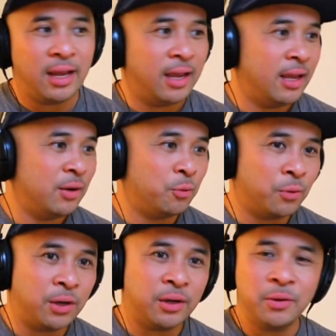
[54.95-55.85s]
and
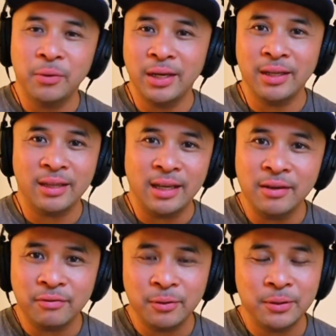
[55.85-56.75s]
work with
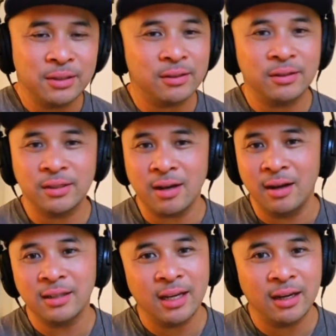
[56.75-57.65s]
influencers,
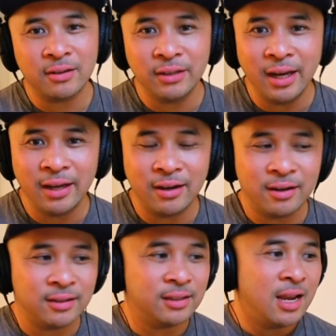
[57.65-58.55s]
content
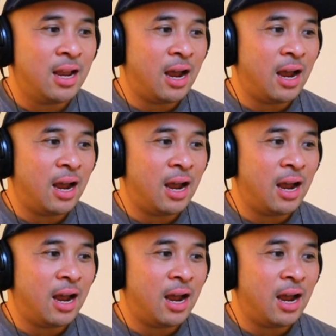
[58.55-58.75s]
creators,